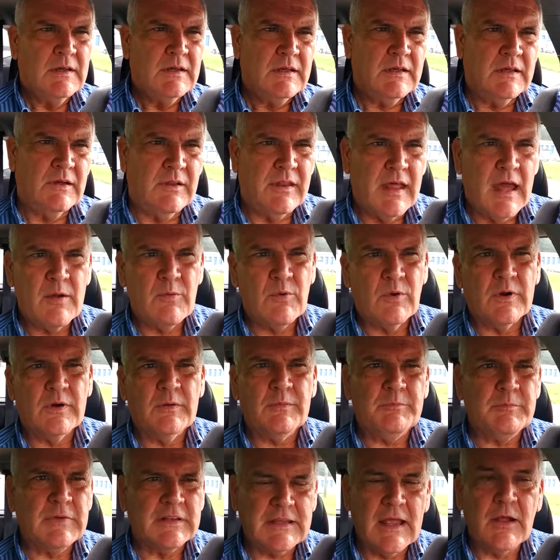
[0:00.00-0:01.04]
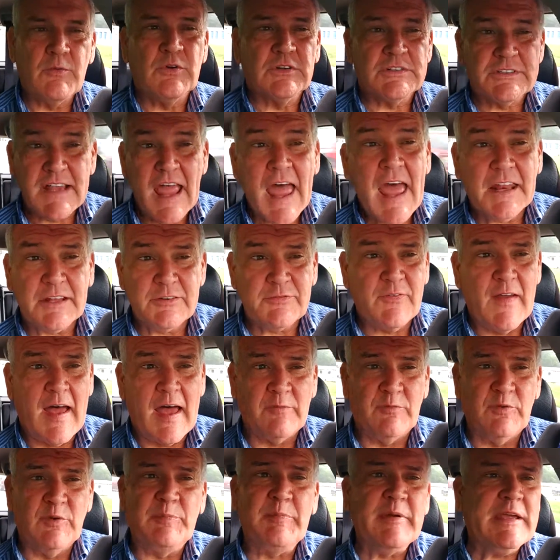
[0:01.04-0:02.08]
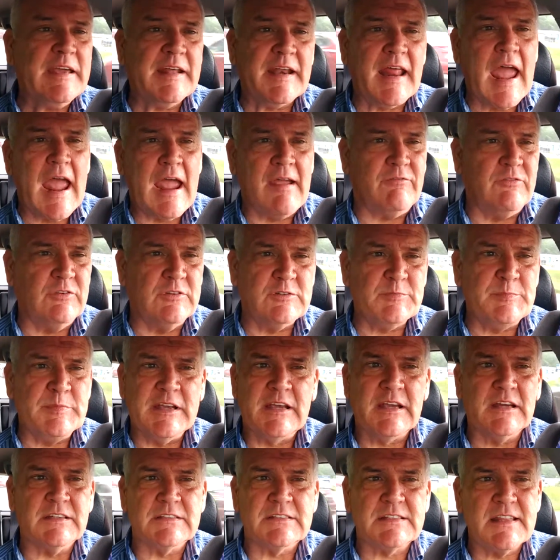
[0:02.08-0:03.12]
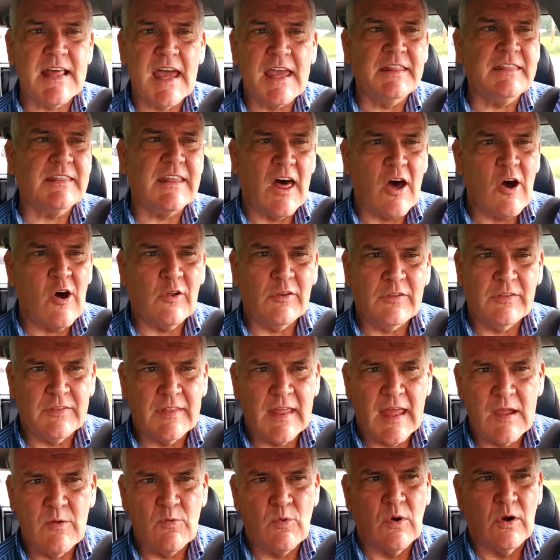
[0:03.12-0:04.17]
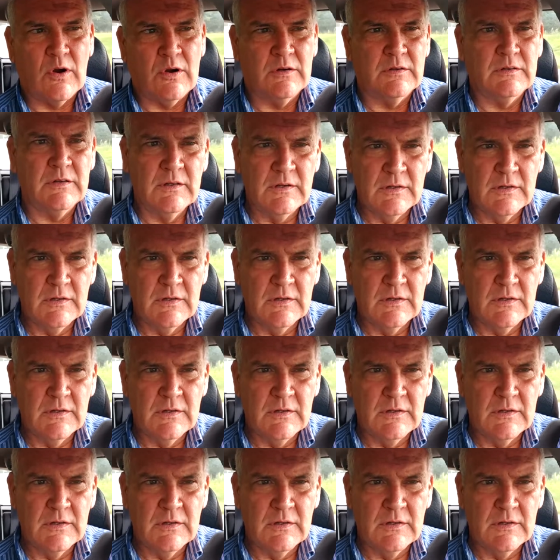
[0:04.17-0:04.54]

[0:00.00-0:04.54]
You know, they were, but they were satisfied with being average because they thought they were,